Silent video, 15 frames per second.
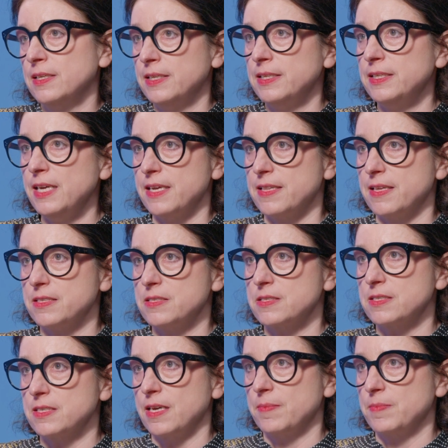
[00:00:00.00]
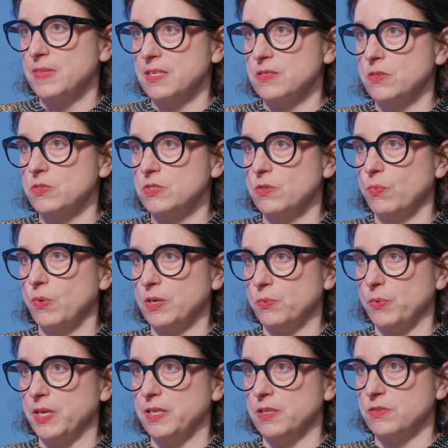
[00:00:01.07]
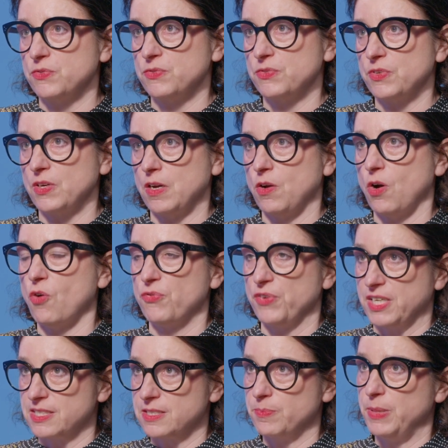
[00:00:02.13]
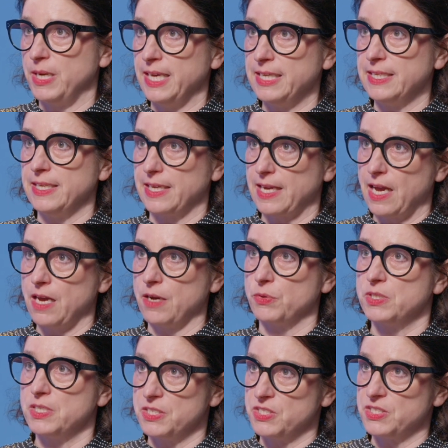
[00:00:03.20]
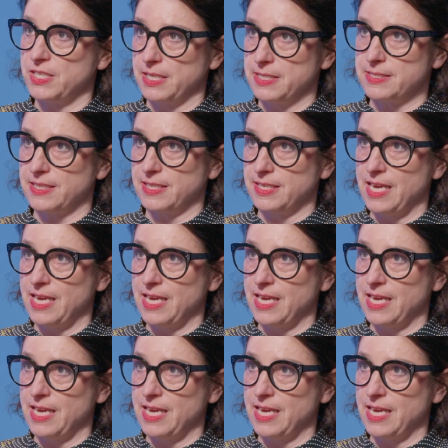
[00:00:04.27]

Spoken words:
that's also one way of explaining how these states can